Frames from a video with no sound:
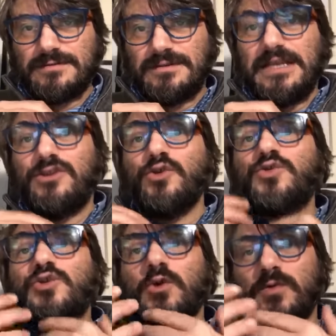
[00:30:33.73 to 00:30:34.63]
that you
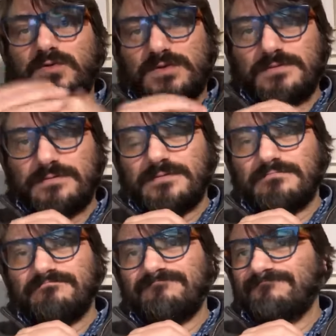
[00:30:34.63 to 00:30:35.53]
chose,
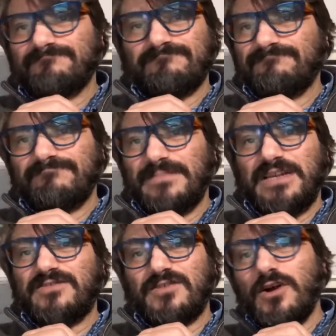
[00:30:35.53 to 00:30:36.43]

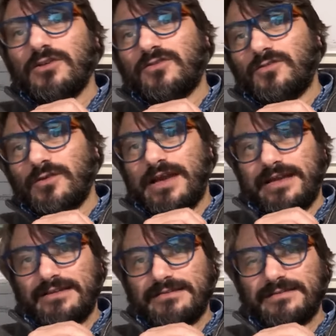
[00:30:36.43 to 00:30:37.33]
it's not so
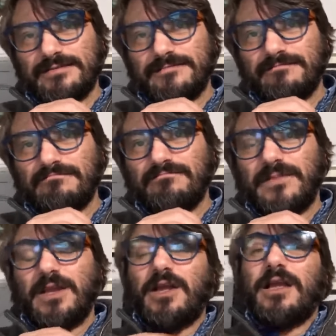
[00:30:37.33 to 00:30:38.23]
nice.
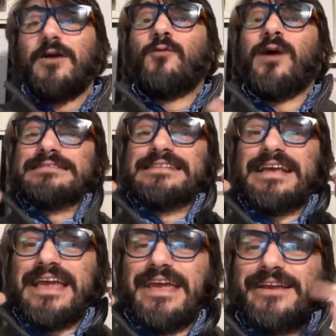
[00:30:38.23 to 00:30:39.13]
Once
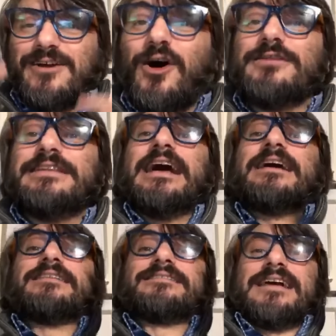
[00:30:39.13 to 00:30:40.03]
again, on the
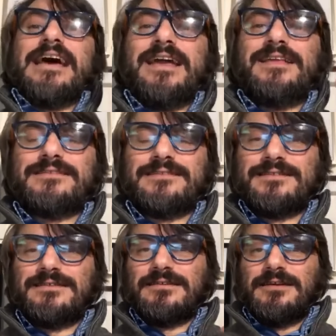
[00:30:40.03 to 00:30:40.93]
other side,
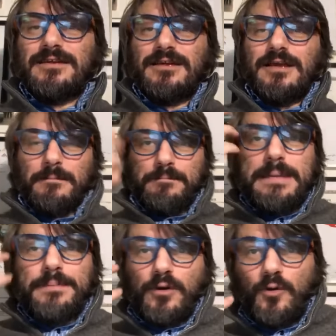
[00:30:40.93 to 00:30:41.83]

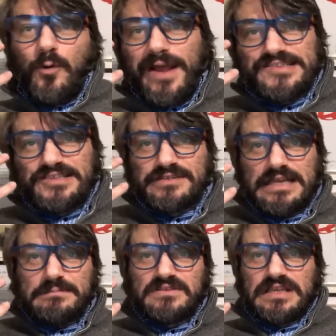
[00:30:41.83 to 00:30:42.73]
people question
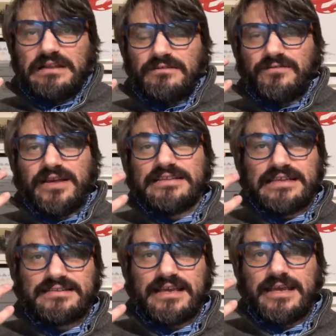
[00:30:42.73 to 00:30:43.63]
themselves and they
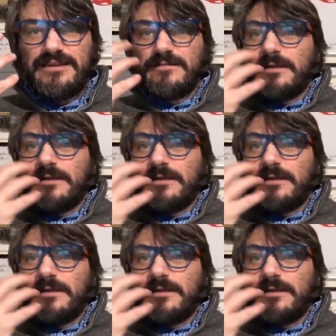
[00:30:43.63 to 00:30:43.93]
say,